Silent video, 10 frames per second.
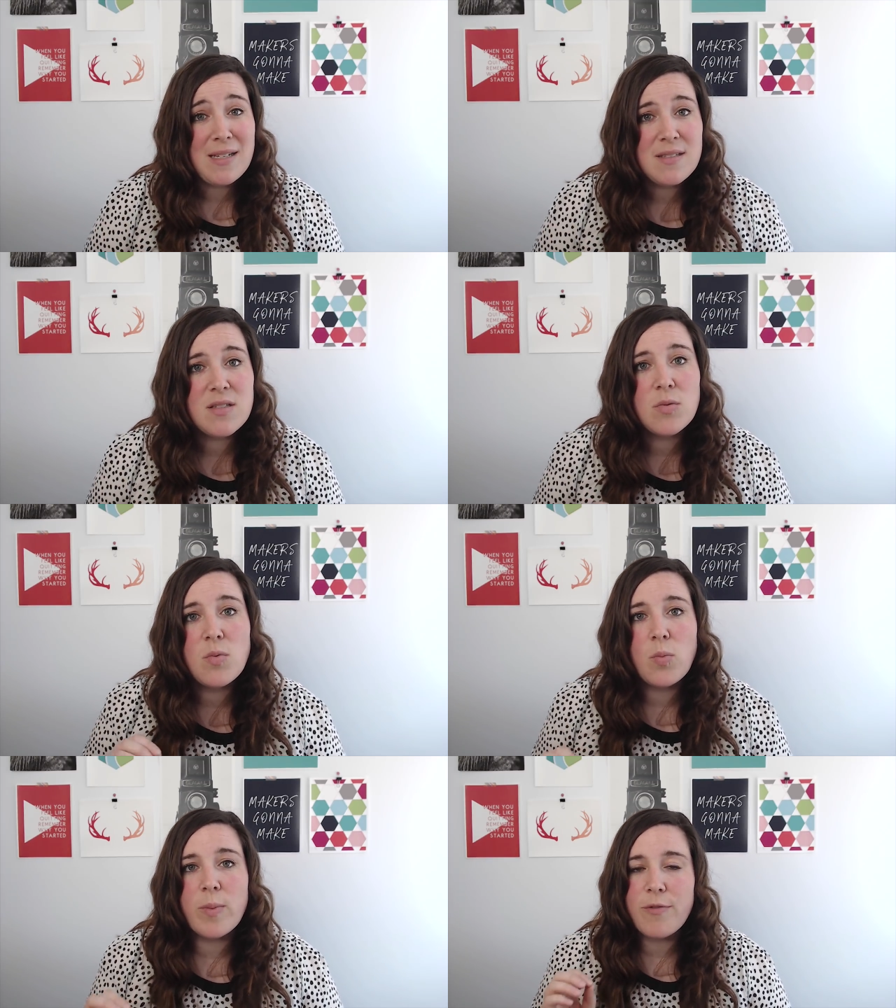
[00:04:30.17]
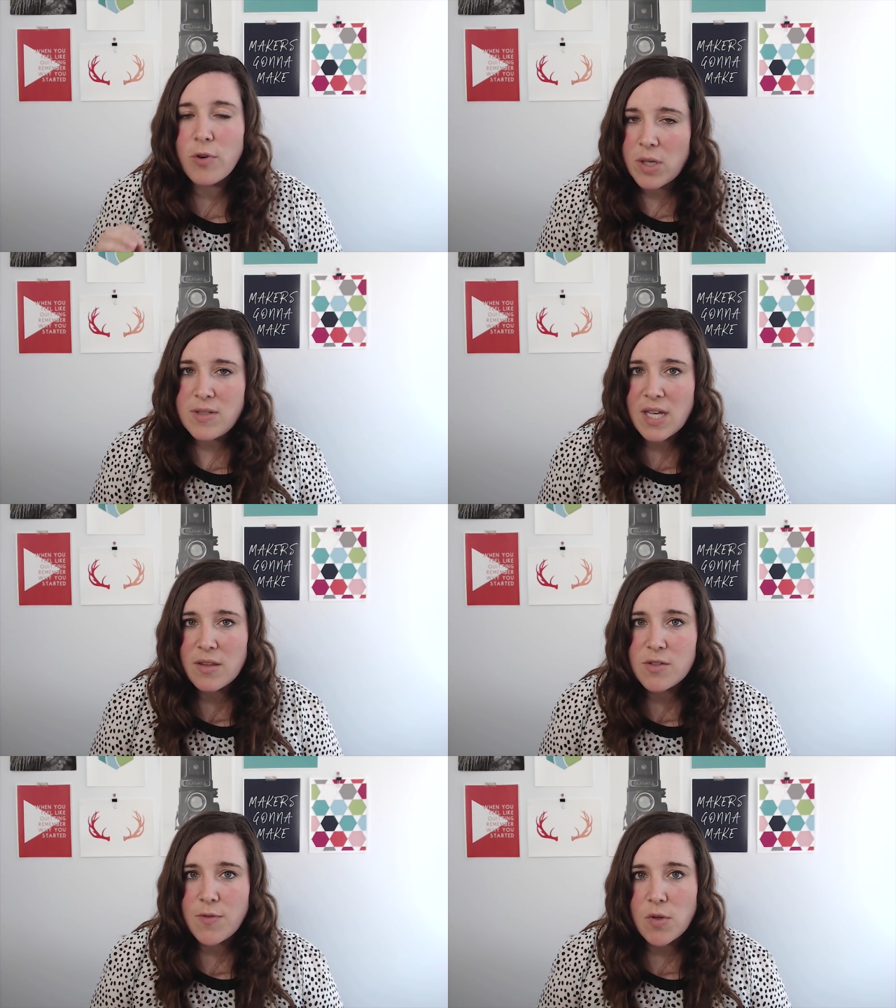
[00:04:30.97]
So before you take
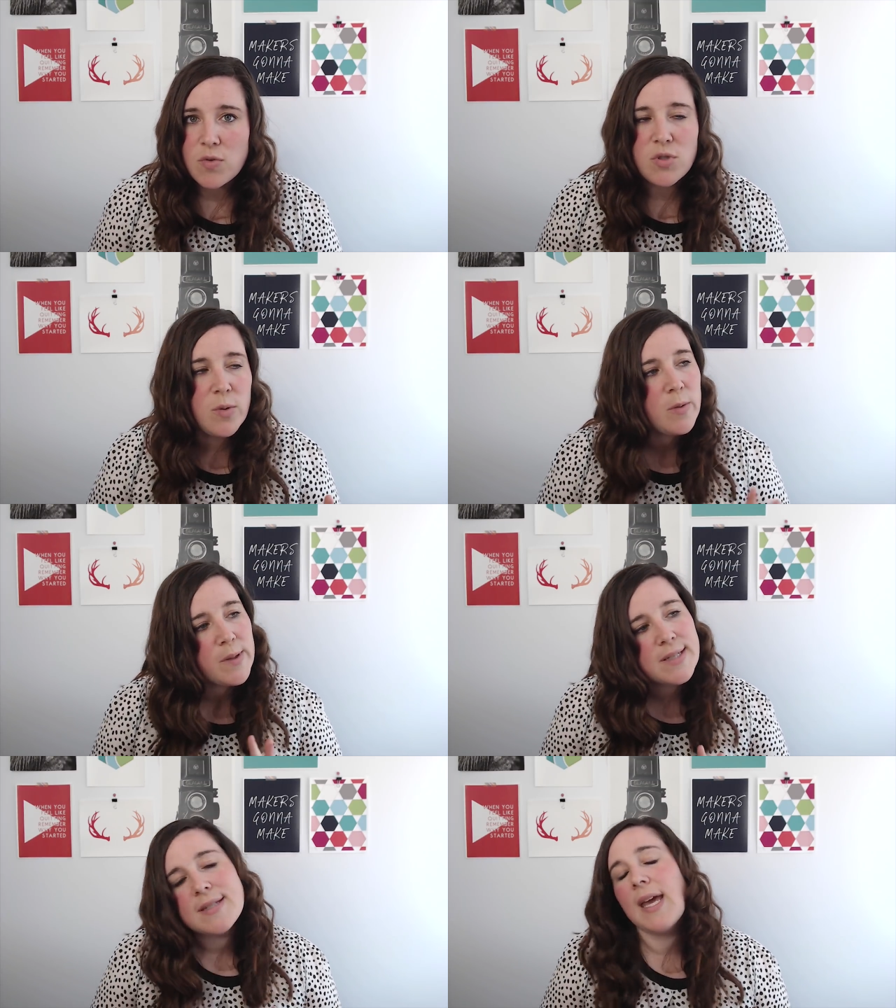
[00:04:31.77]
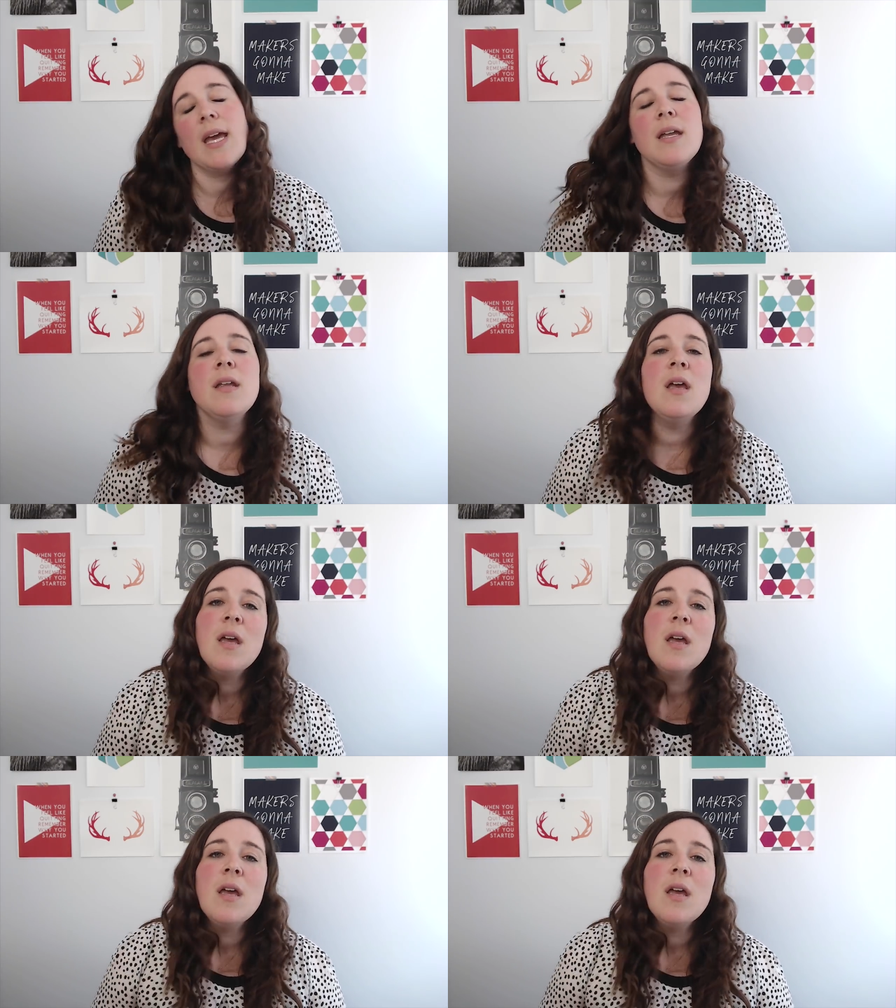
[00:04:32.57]
those photos, do a quick scan.